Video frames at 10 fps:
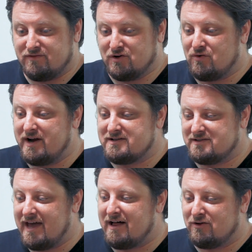the
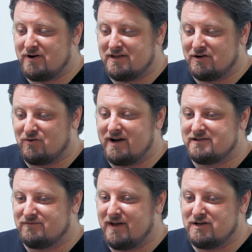greatest gallery, the
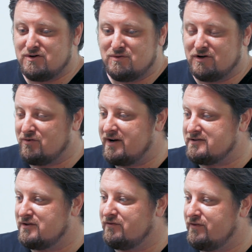greatest venue, the
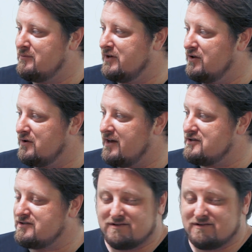greatest filming location.